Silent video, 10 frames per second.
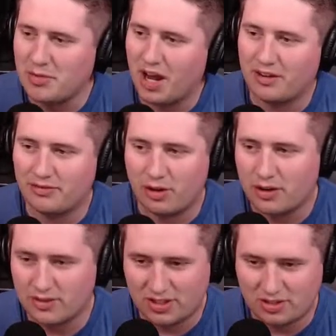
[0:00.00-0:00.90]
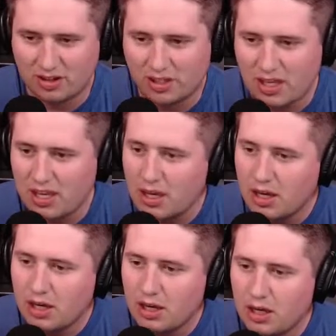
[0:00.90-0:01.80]
I'm not afraid of a Stunky.
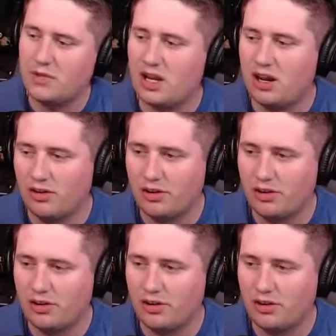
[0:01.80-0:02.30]
I don't